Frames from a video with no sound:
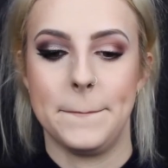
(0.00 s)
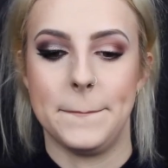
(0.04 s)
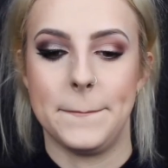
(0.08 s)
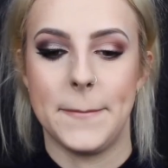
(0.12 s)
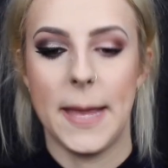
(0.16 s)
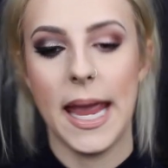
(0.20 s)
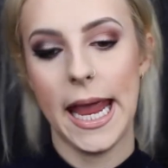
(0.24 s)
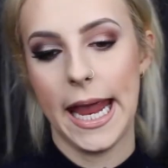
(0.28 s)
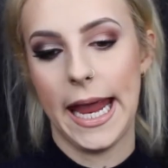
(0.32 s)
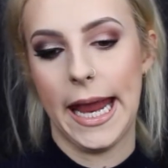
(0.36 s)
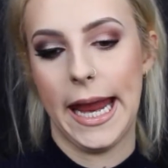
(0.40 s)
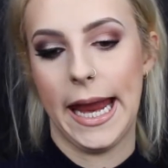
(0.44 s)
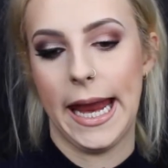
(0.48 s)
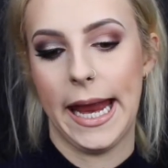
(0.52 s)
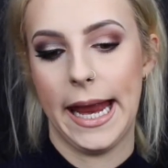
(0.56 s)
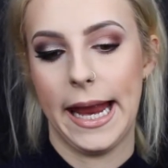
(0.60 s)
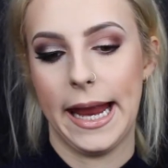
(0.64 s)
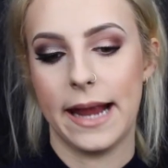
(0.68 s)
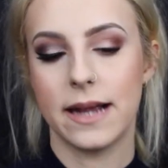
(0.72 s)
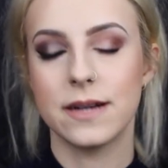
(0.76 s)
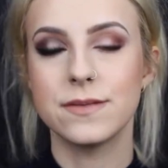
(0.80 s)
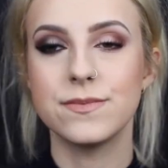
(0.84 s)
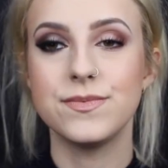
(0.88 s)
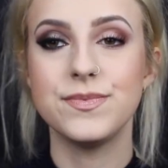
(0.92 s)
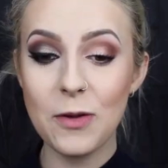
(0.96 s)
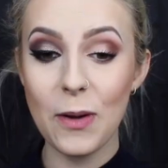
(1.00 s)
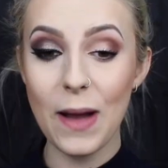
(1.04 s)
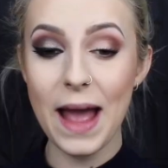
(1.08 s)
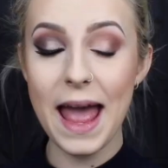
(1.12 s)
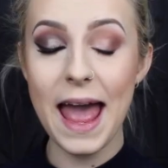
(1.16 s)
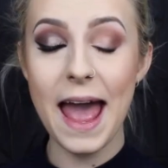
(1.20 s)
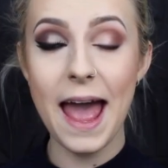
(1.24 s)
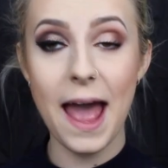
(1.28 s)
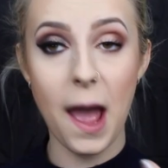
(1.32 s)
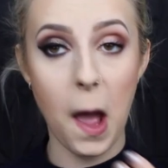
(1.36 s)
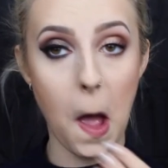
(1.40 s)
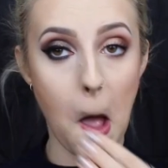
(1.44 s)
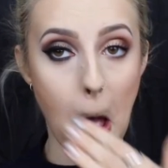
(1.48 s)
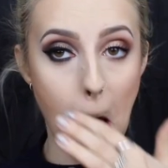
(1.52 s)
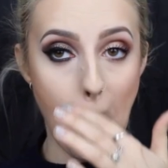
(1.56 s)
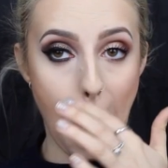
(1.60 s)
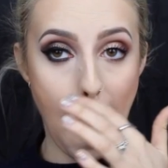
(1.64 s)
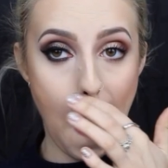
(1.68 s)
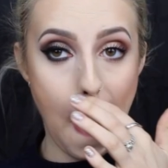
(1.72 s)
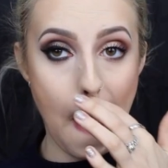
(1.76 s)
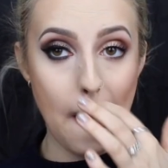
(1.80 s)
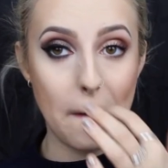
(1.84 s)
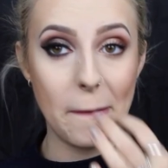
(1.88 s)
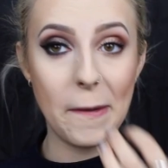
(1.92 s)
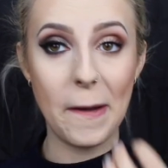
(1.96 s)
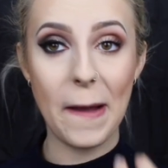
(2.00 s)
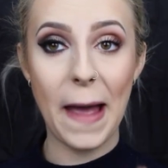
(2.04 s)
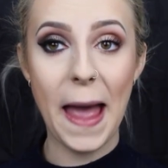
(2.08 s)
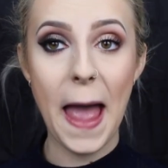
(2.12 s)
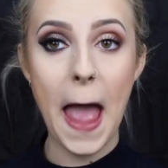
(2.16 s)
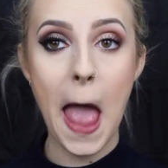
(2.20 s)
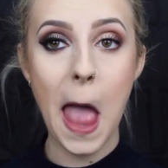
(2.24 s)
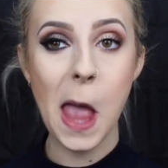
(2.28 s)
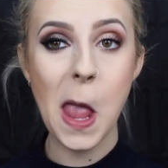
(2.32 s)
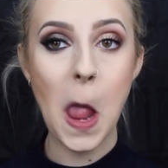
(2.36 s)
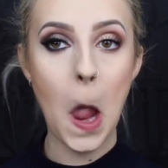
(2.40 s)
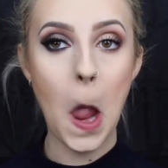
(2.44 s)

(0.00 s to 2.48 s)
Man. Got hair everywhere.